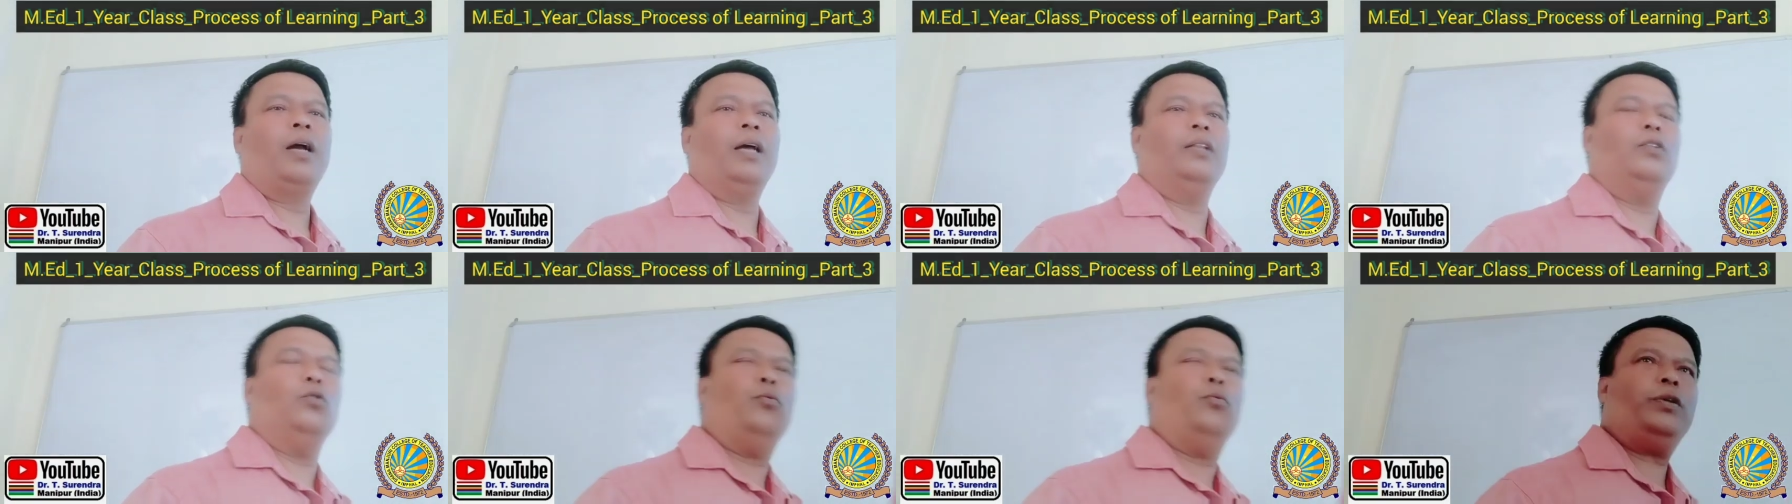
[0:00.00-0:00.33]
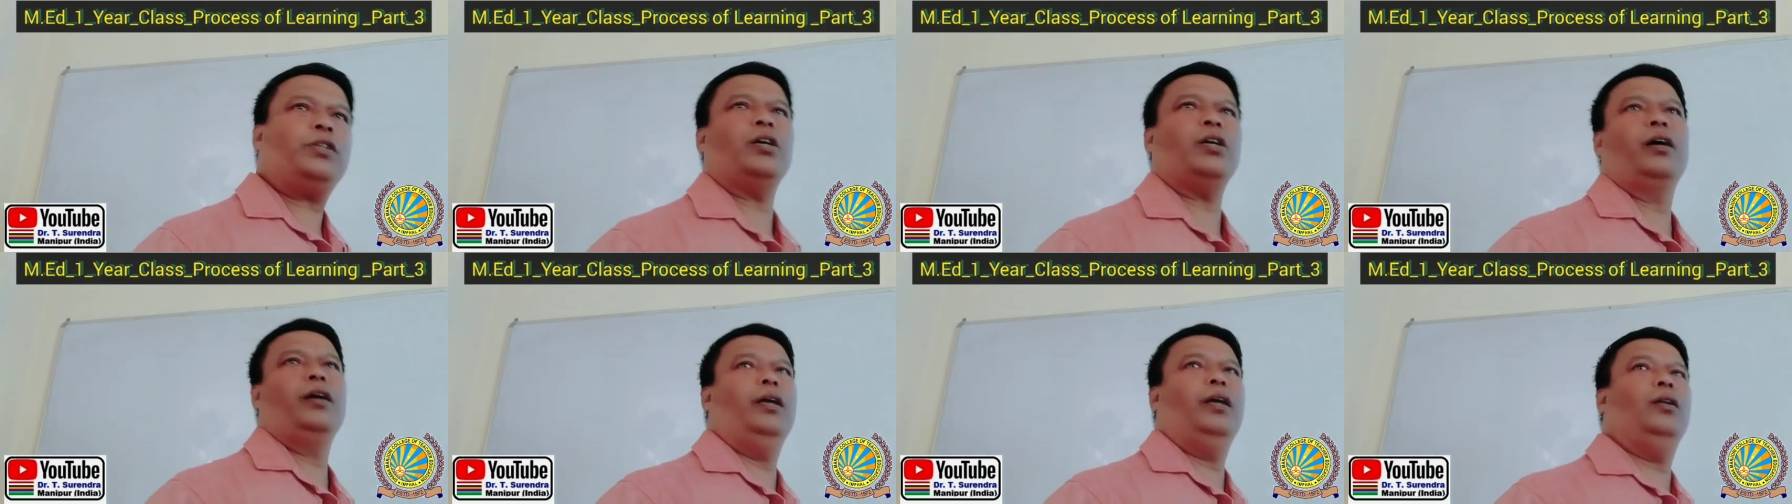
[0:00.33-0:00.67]
kai to wi
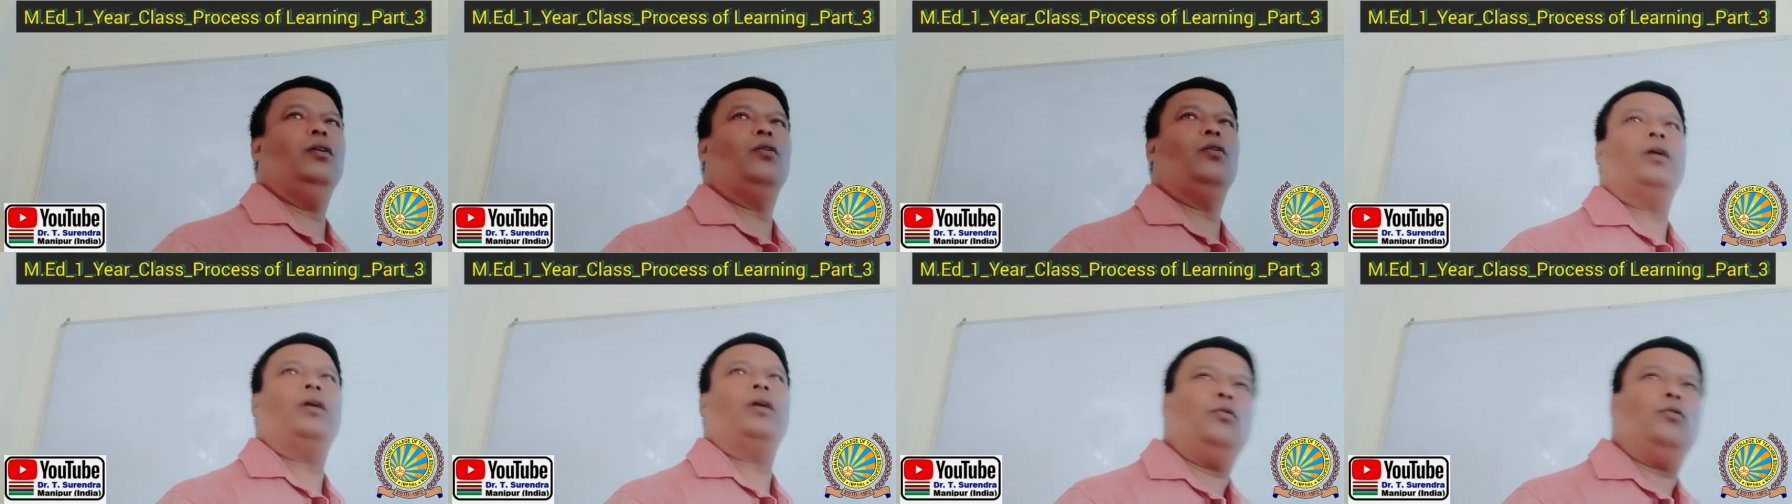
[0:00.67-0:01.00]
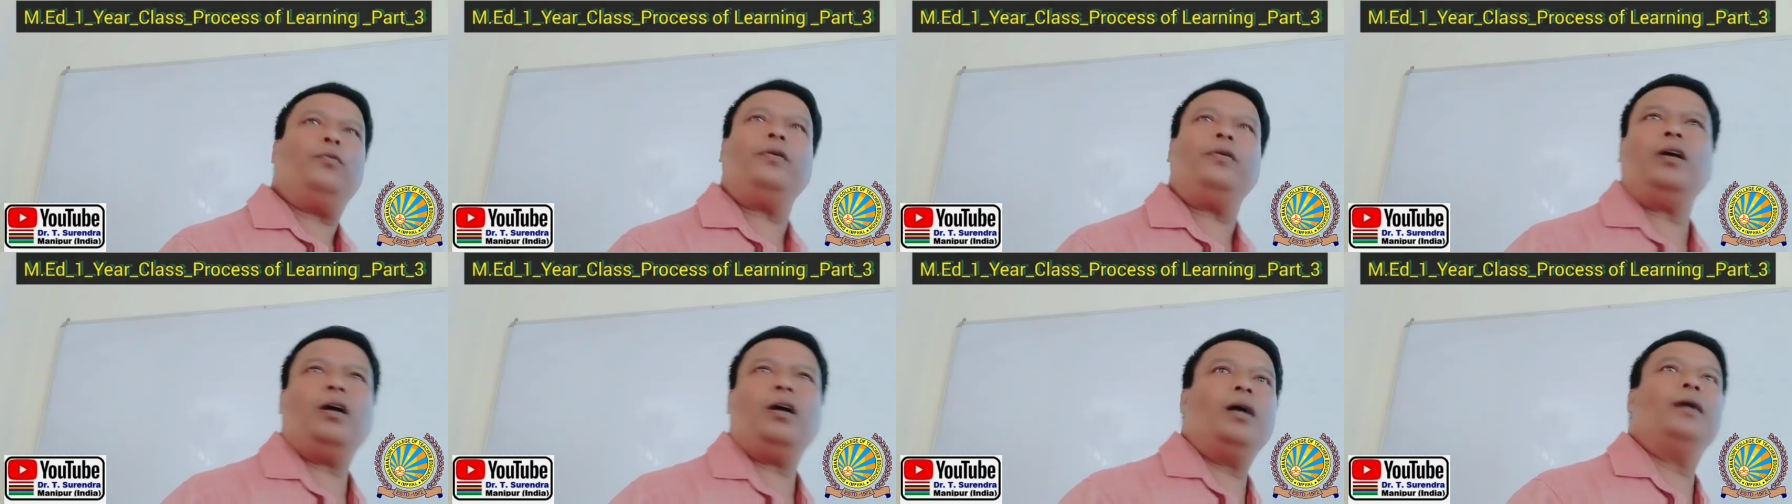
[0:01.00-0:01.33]
sang ni no kai to
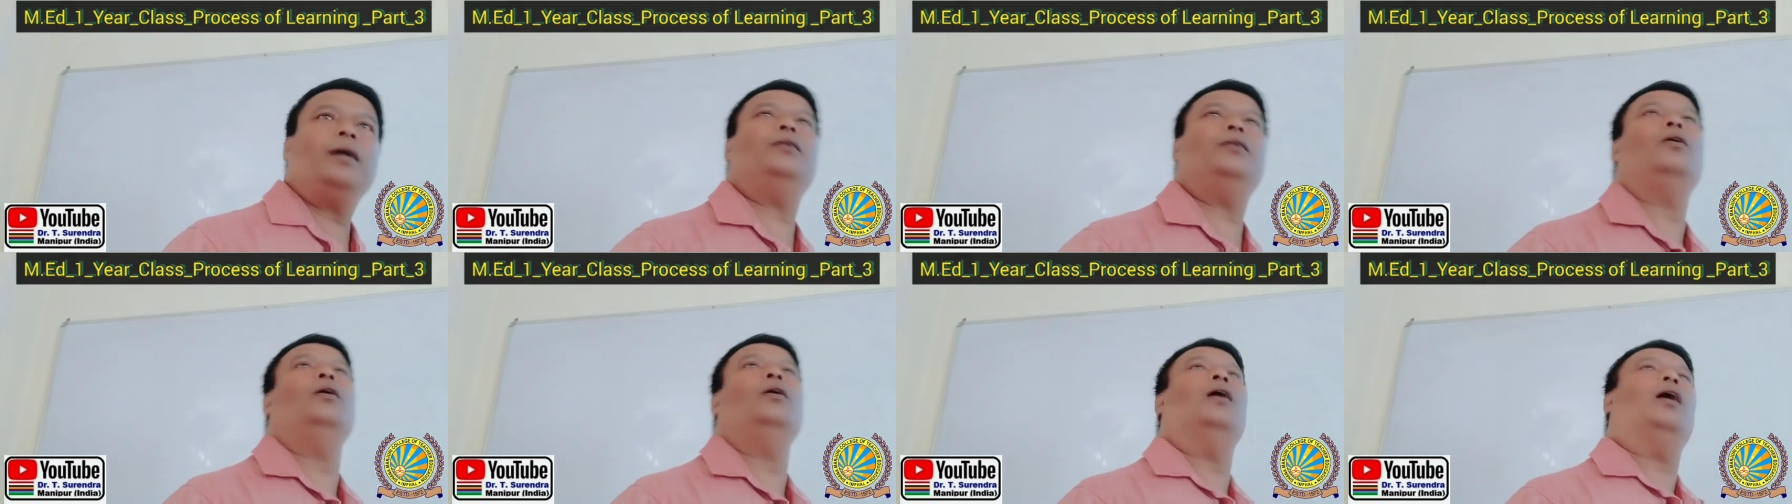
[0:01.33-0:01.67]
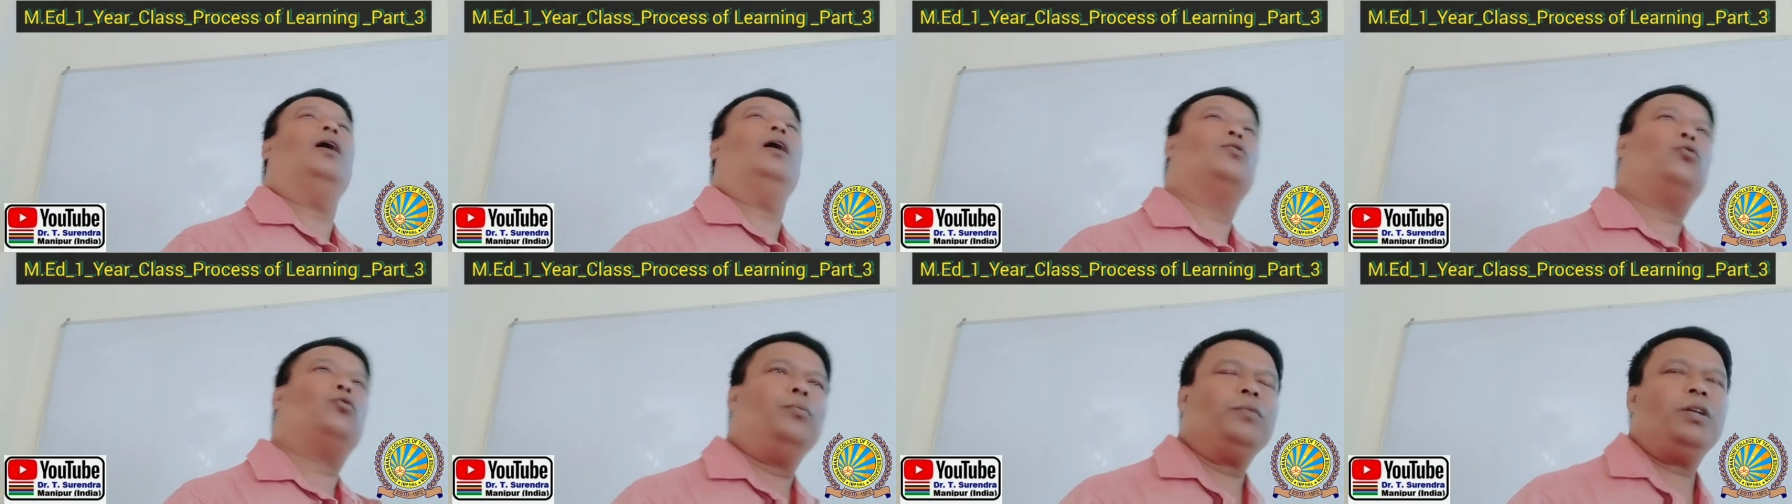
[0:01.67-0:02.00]
wi ngang ni no
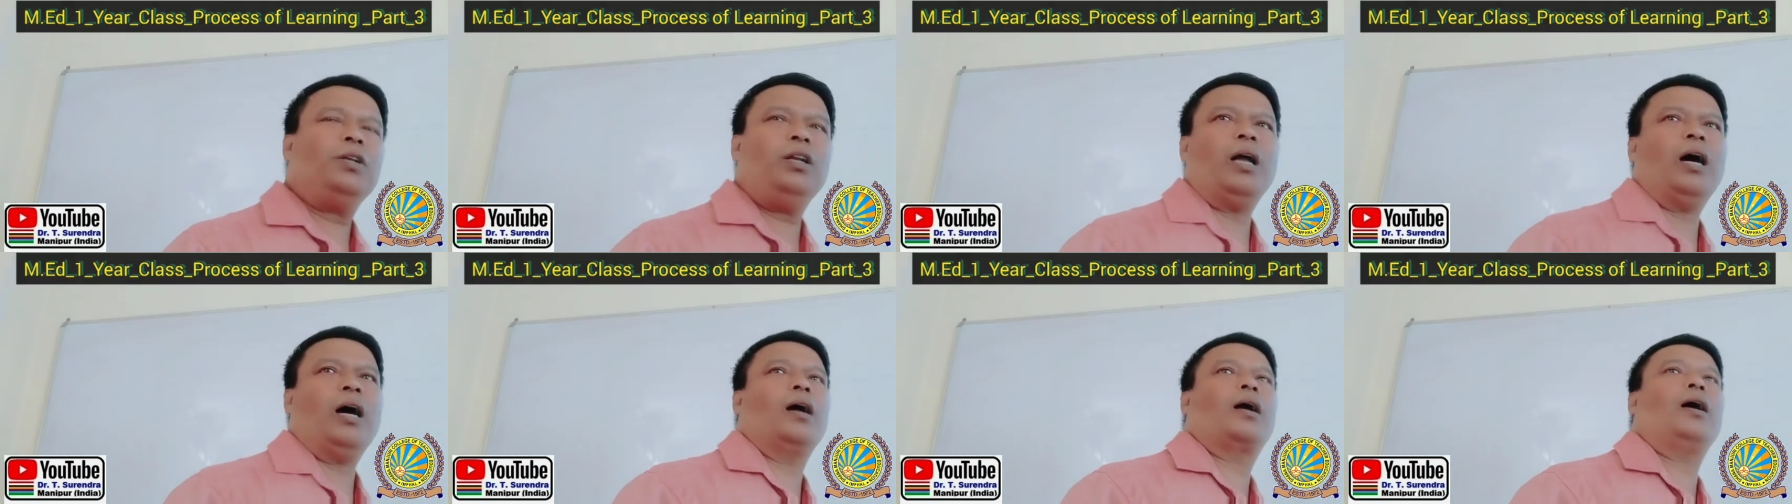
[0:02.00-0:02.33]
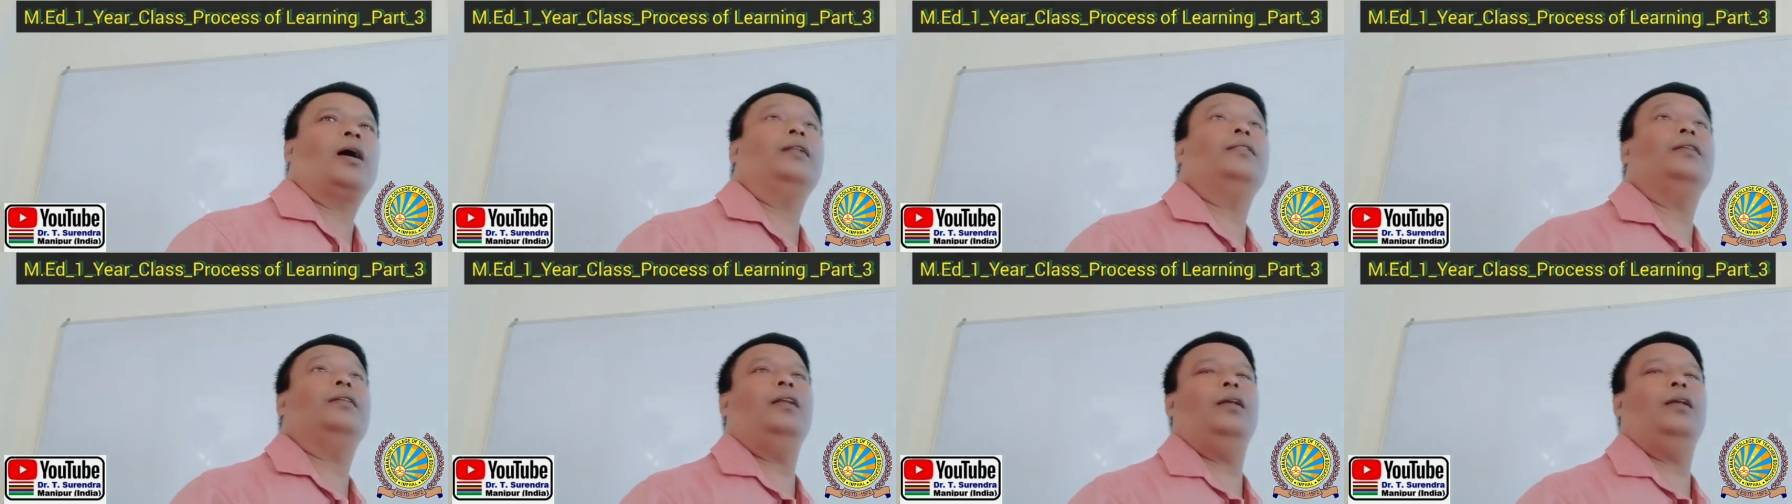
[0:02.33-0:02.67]
adom da la
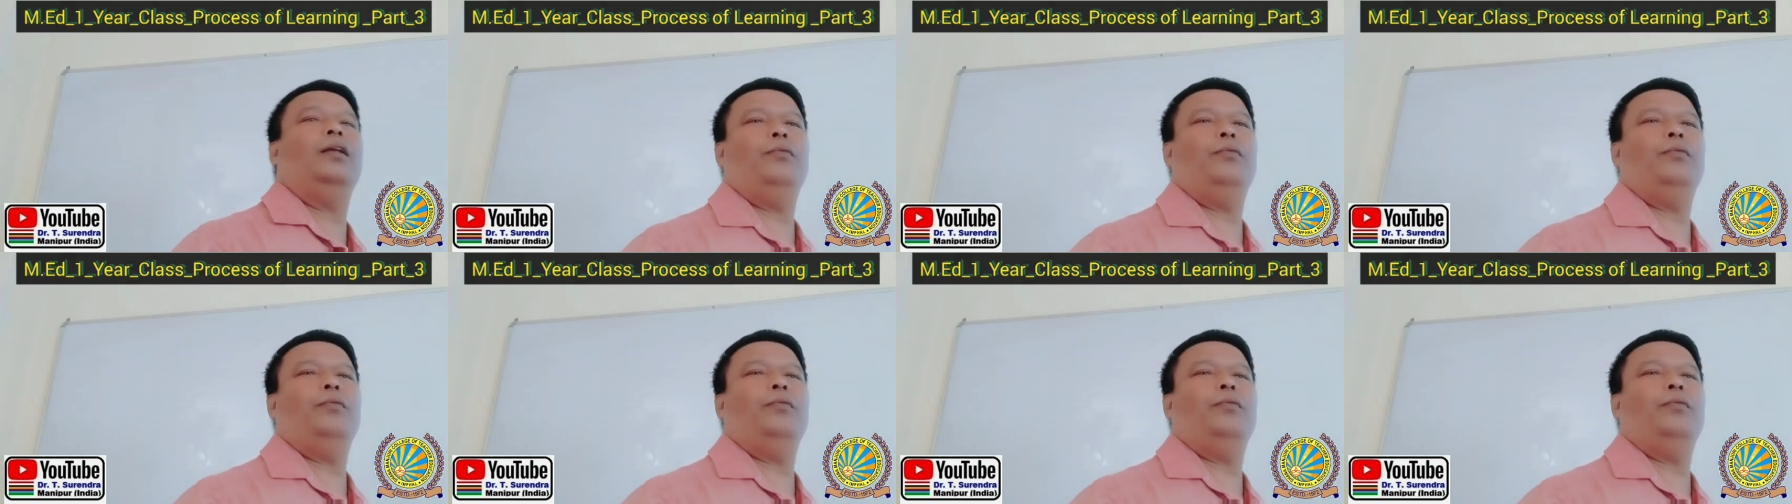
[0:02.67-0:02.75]
kan da ne